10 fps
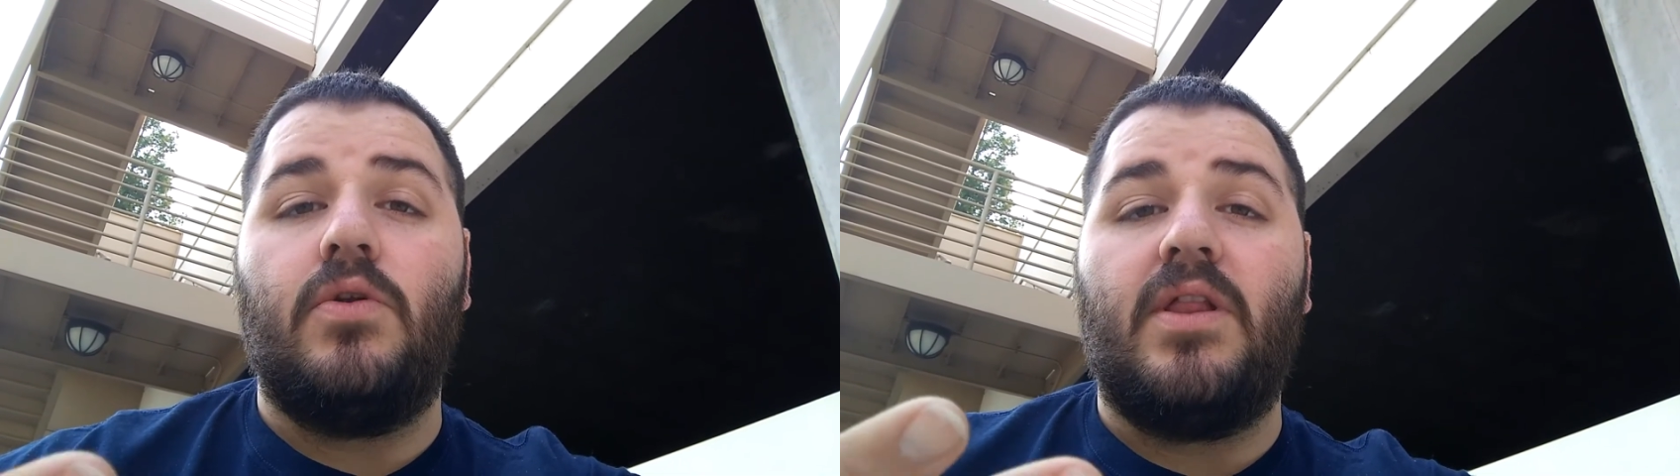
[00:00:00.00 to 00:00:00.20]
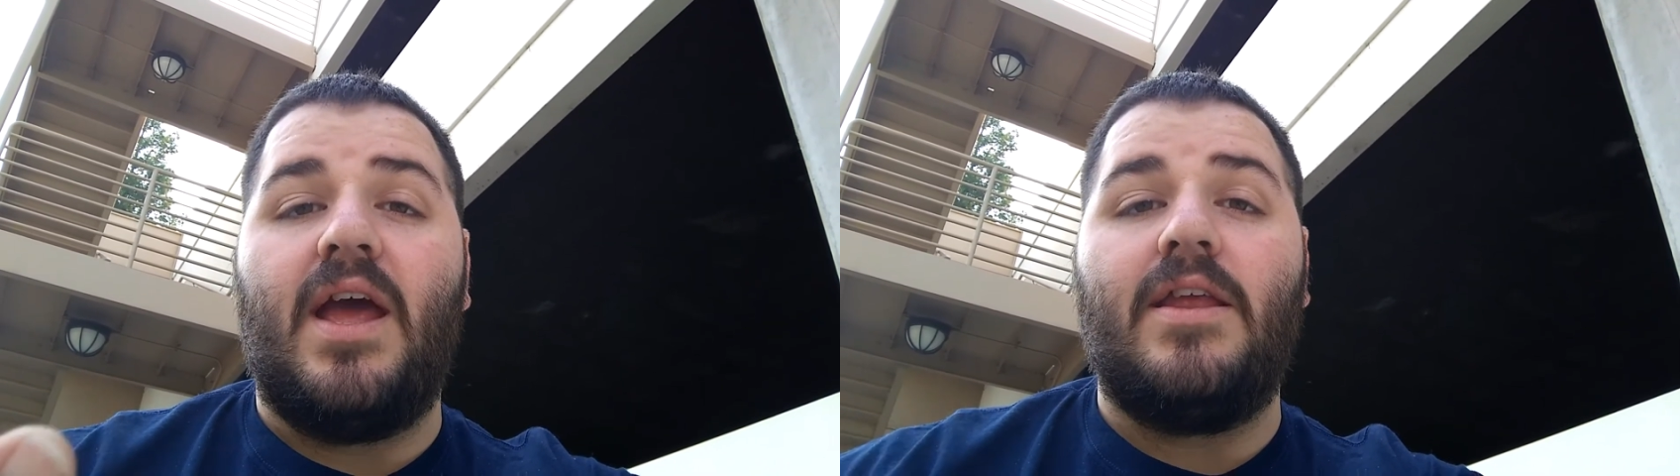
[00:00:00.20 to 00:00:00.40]

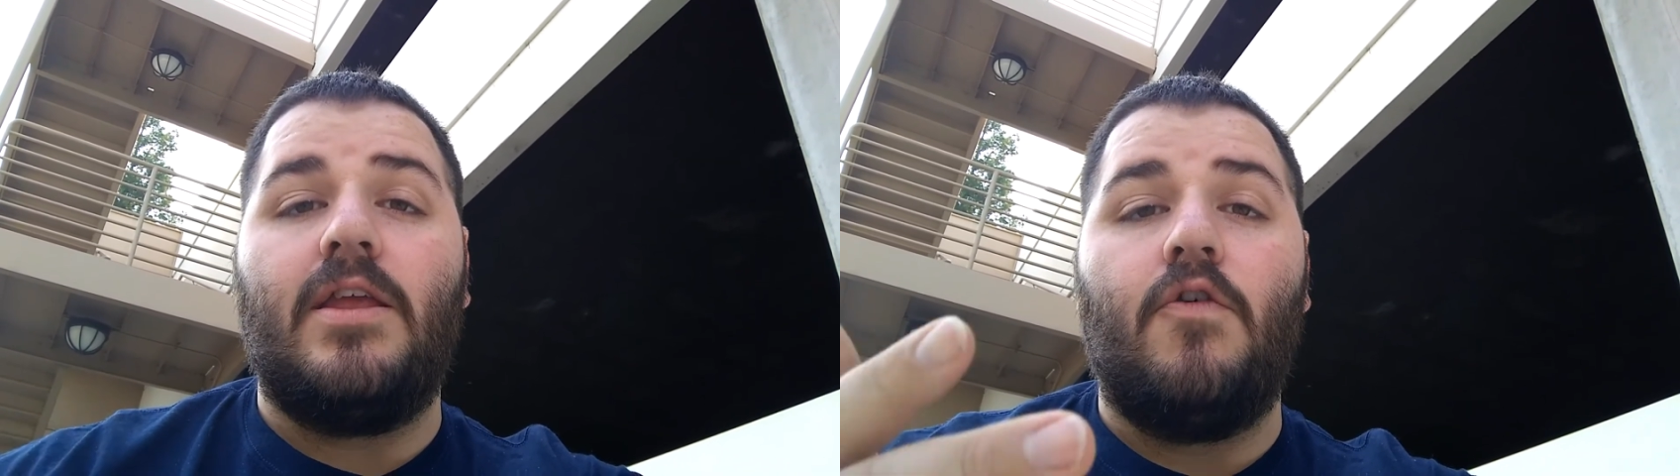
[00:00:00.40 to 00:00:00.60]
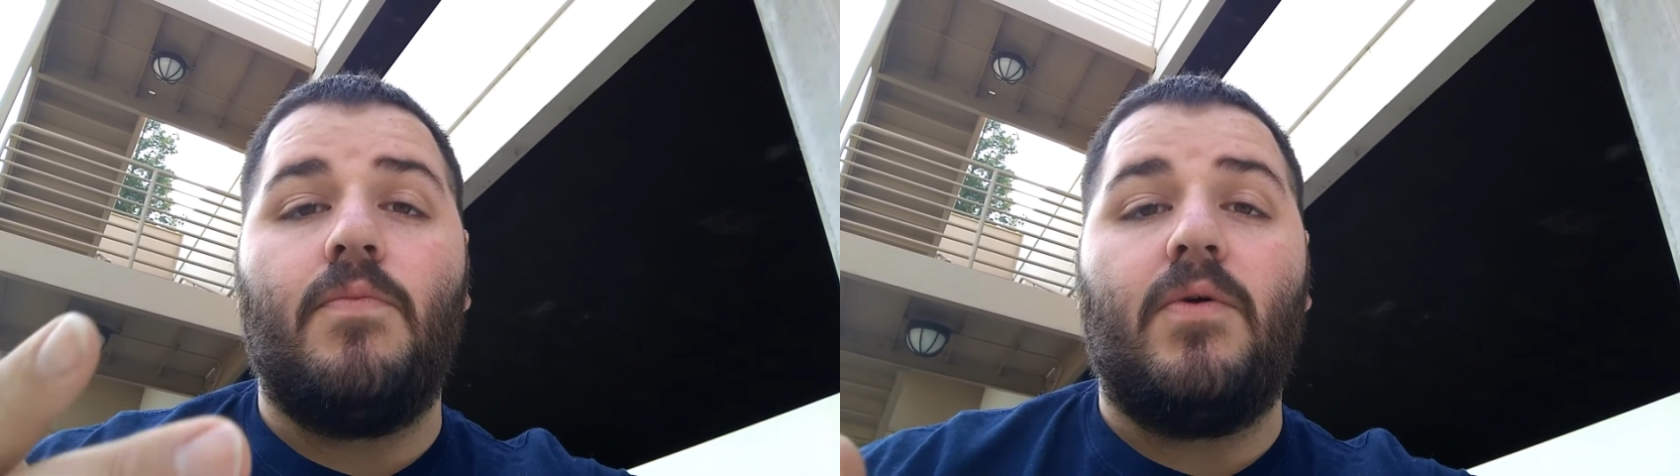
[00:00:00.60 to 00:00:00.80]
that
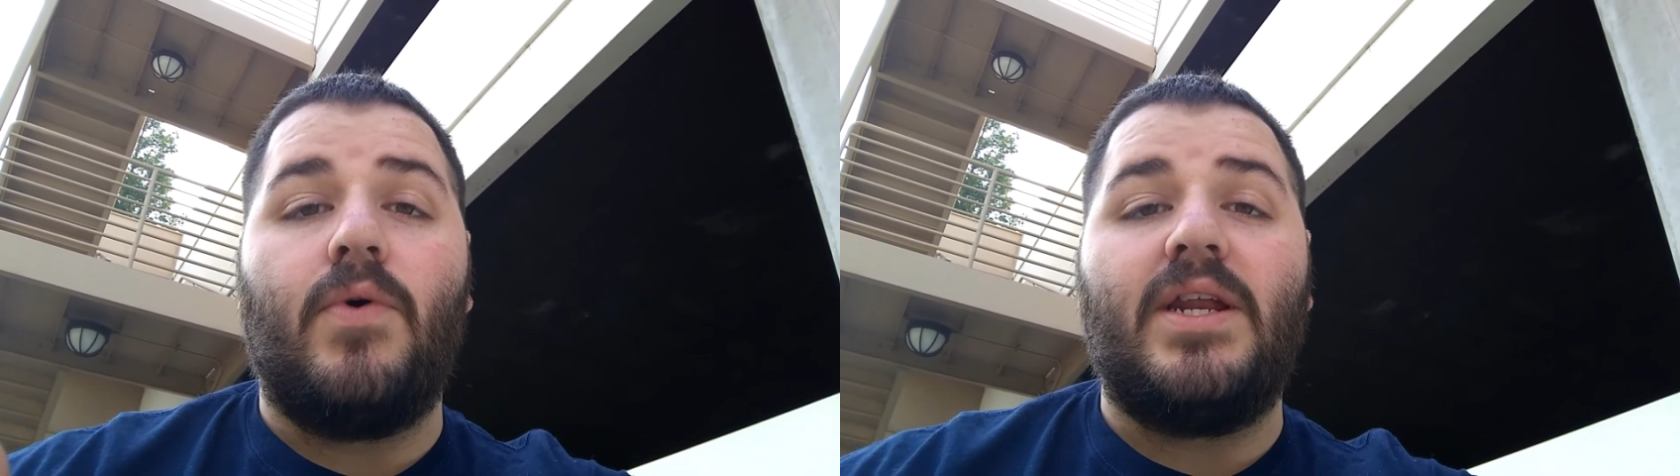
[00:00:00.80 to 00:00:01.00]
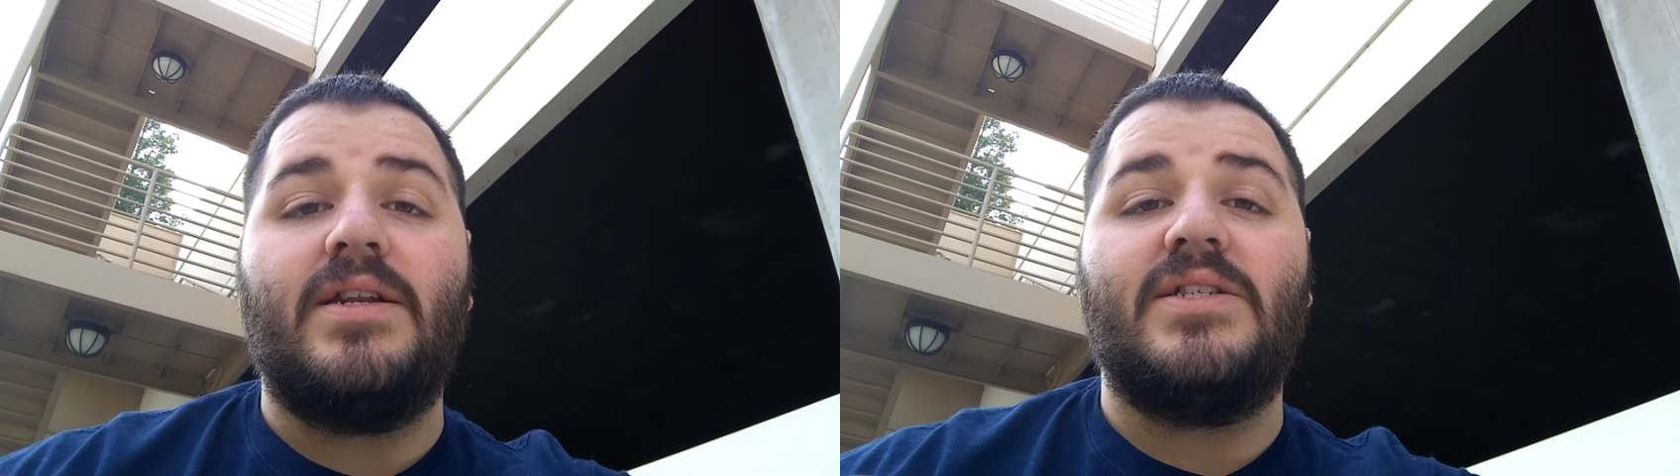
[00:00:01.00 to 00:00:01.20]
you've been
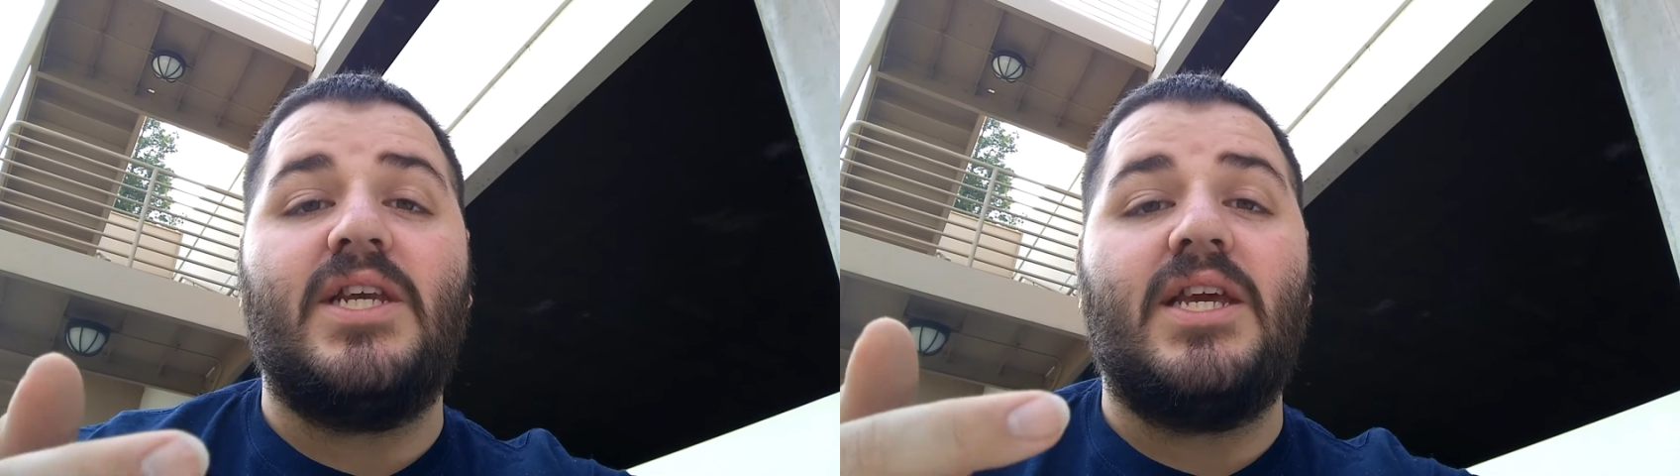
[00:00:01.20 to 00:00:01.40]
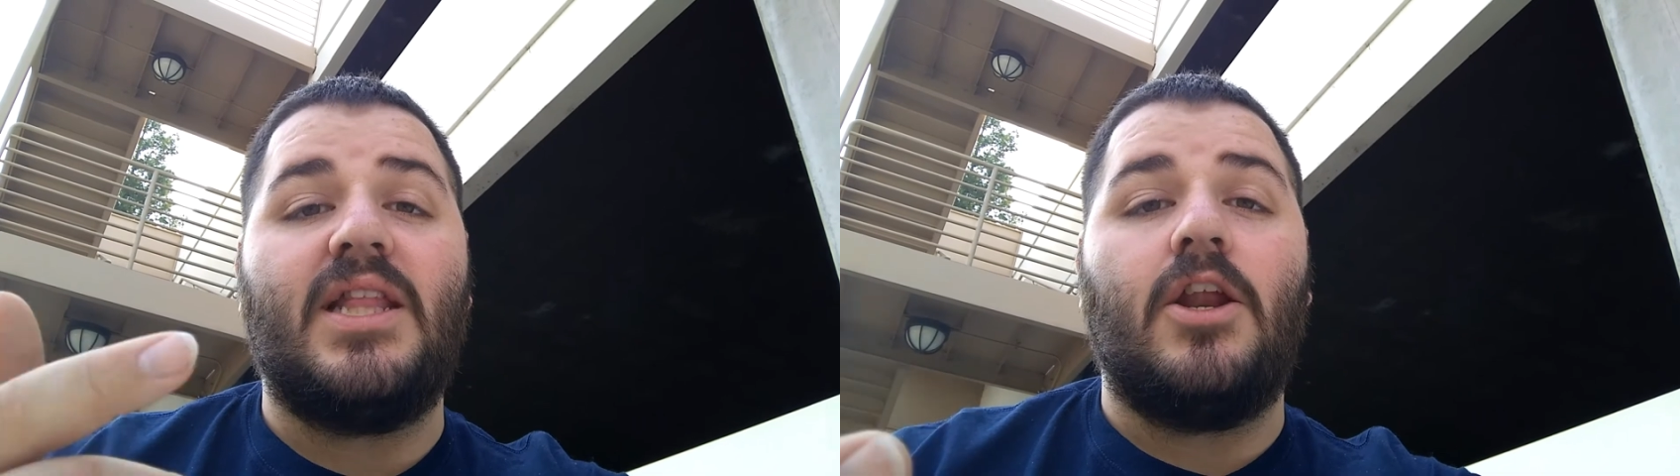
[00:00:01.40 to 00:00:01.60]
wanting to
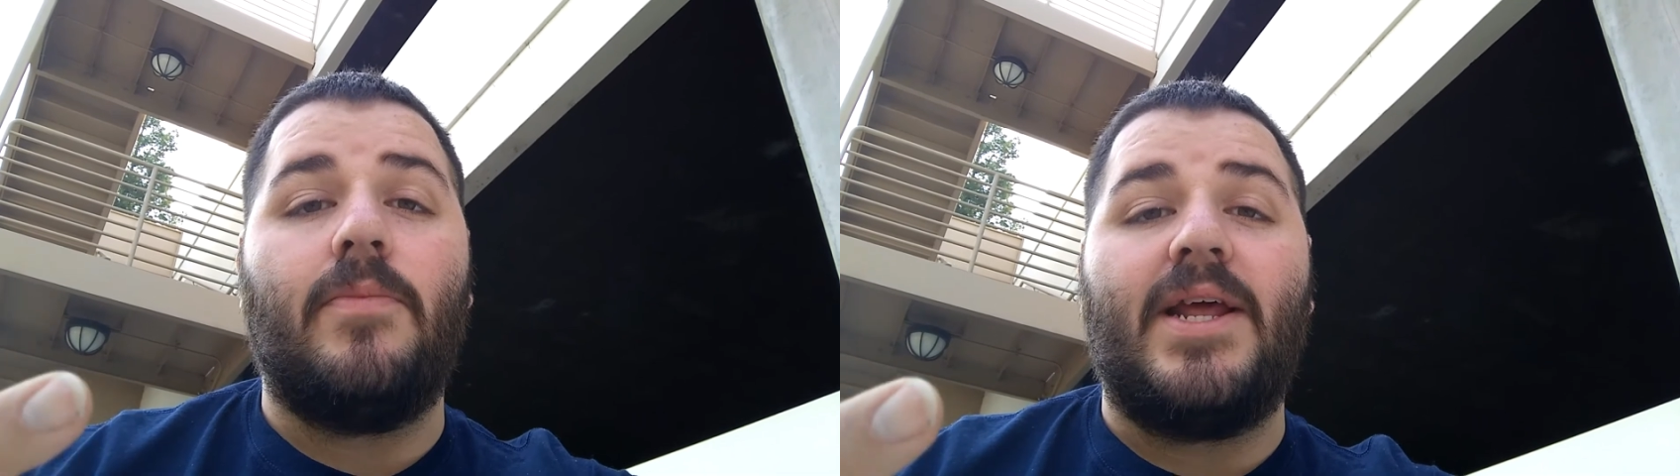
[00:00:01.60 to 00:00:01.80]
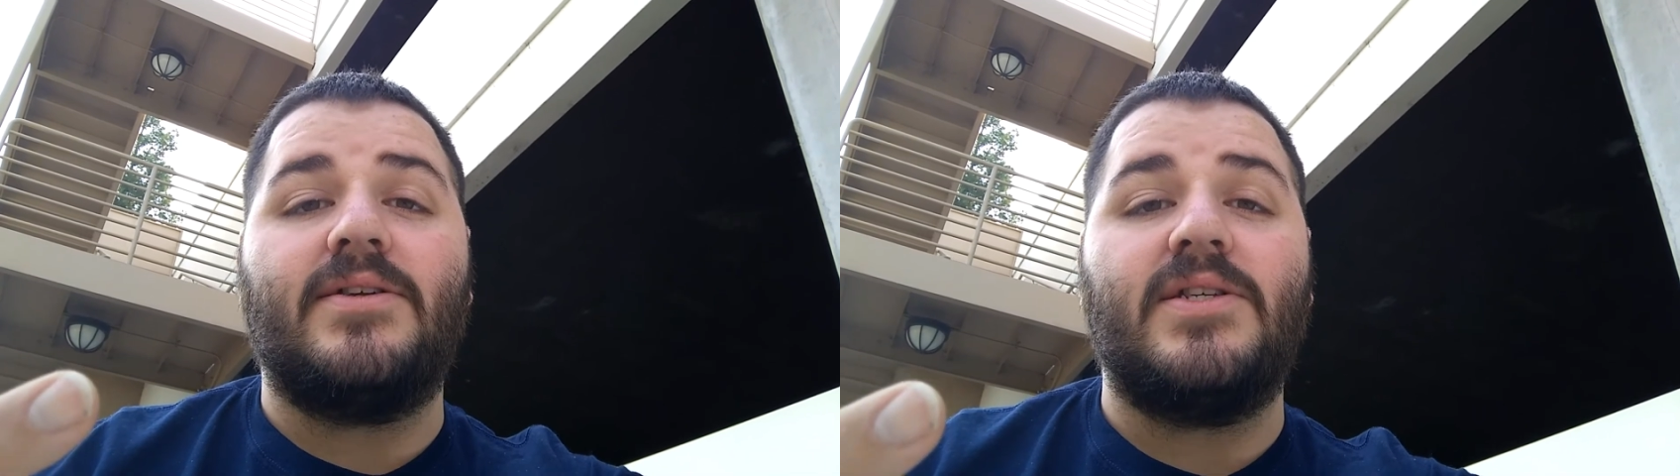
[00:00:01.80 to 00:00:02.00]
see that
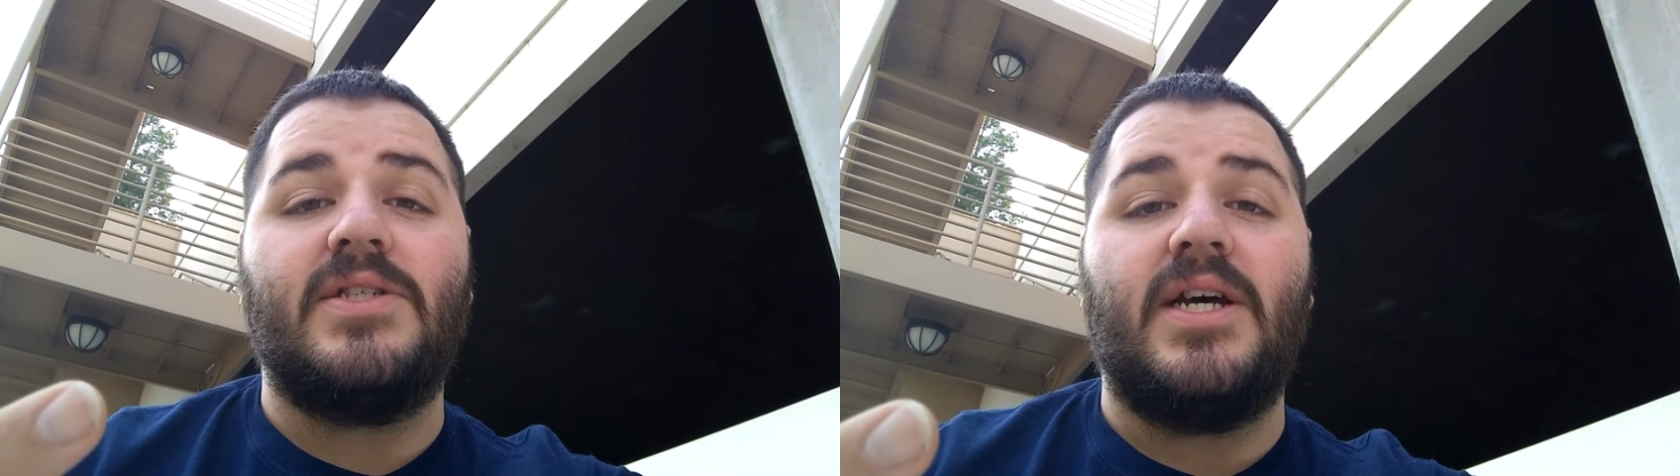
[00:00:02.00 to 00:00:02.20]
nobody else has